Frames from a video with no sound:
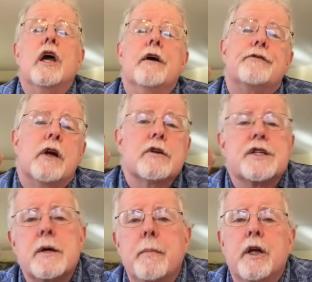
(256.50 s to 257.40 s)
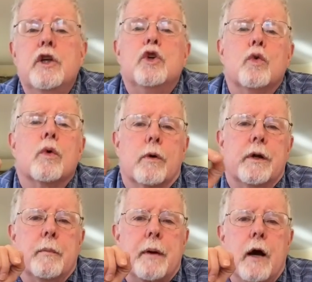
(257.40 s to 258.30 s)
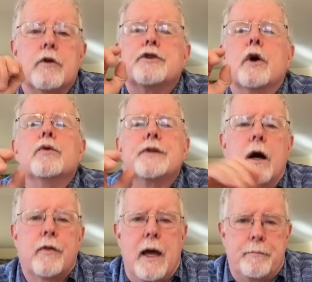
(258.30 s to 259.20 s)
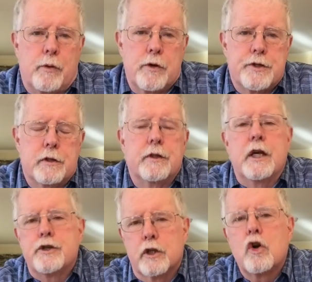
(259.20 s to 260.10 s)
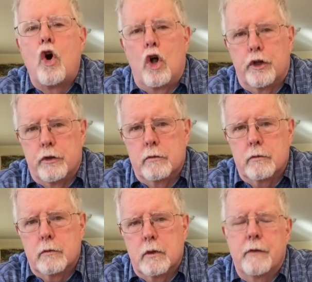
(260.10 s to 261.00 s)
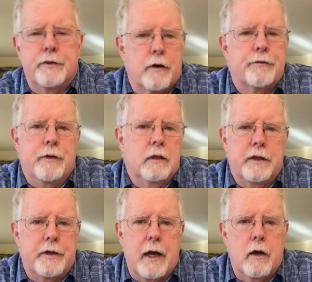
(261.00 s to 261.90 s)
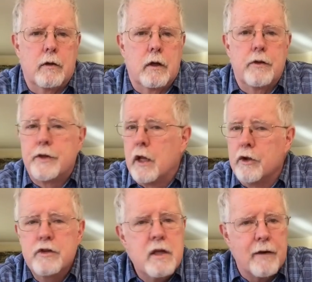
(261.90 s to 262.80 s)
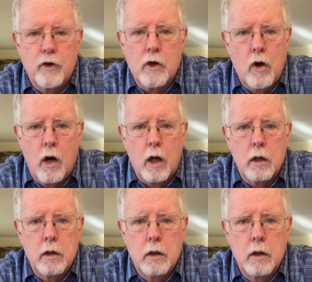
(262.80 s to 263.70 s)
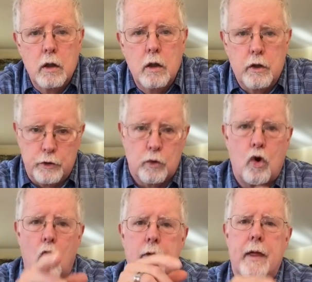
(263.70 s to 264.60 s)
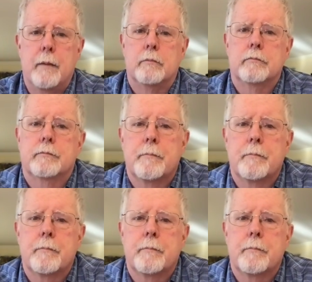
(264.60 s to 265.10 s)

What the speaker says: If there's somebody you worried about, don't tell that person they should call you if they're feeling down. They'll never call. You call them.